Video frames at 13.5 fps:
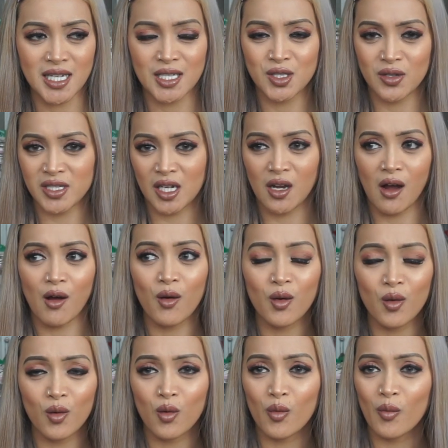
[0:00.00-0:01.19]
as soon as I got
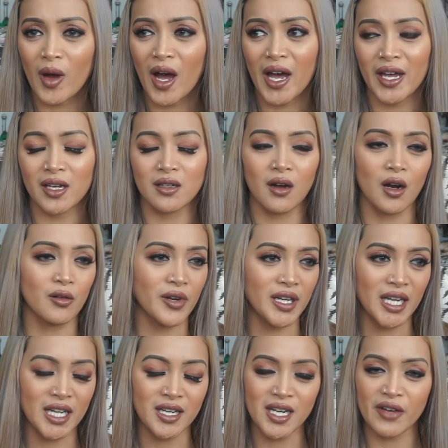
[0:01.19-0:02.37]
home, I got ready.
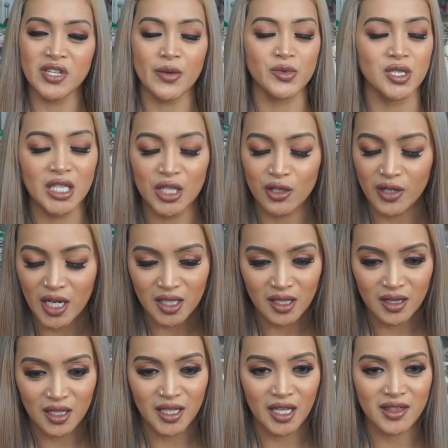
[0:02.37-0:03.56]
I didn't have time to eat or
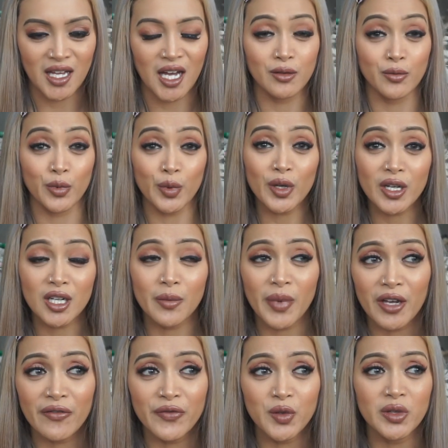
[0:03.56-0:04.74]
anything like that. And we were gonna
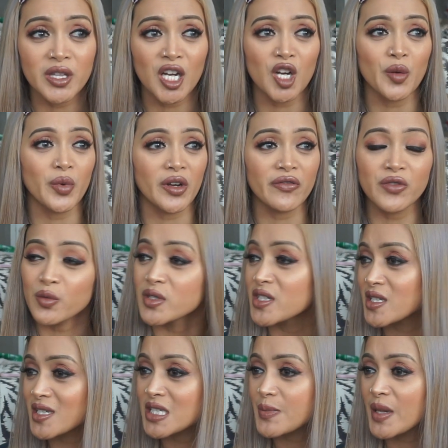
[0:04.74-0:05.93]
buy food there, but food was
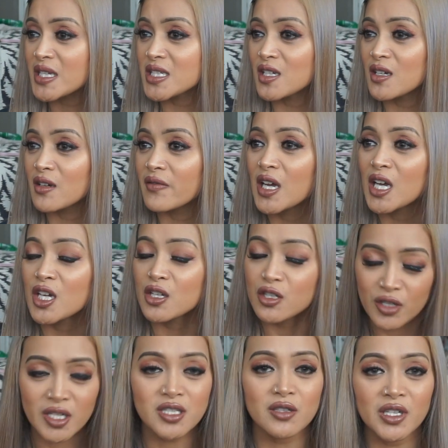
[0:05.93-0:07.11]
just expensive.
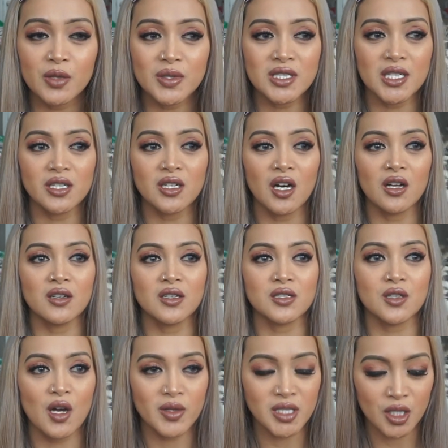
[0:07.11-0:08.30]
Drinks already was $10, so
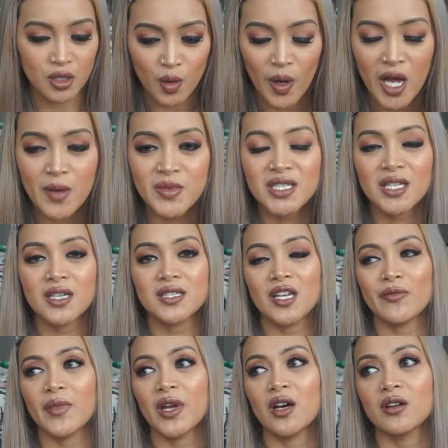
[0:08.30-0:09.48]
I was like, you know what, I'm just gonna
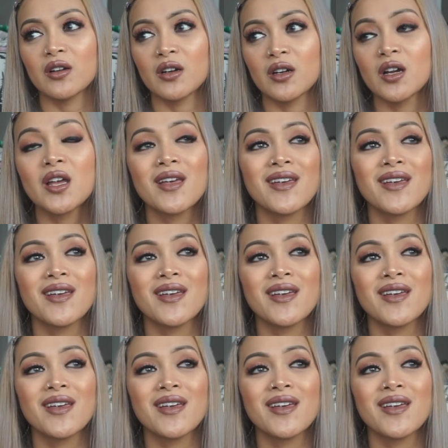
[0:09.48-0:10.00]
save my hunger